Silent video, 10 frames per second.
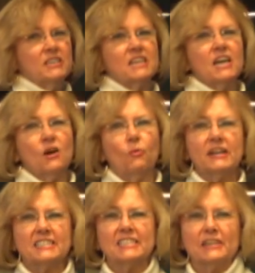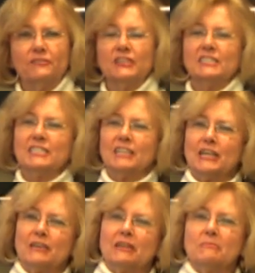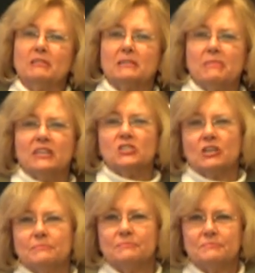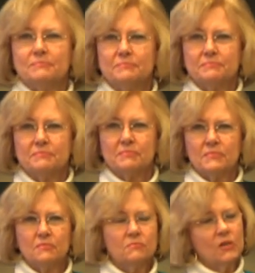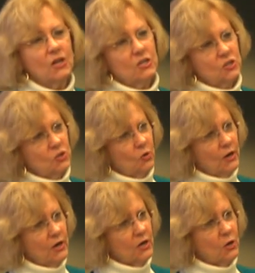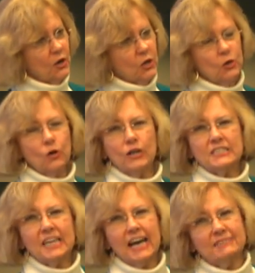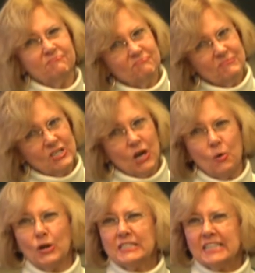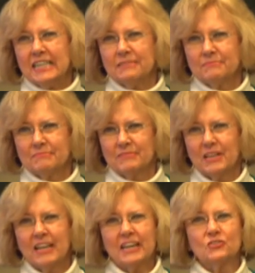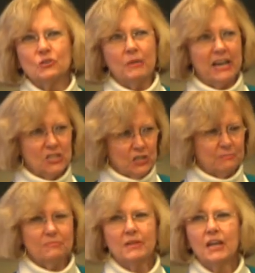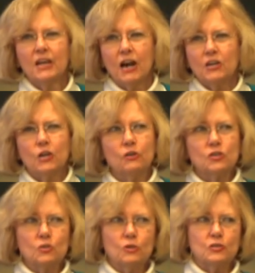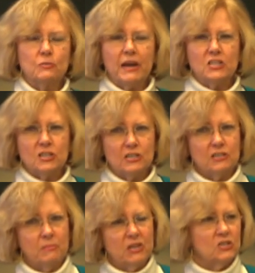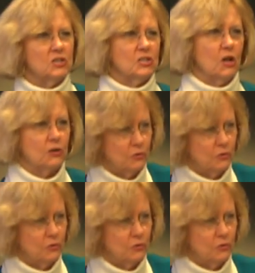What's what's the difference in delirium and dementia? Short, acute onset, slow onset, like duration. Acute is short duration, dementia is long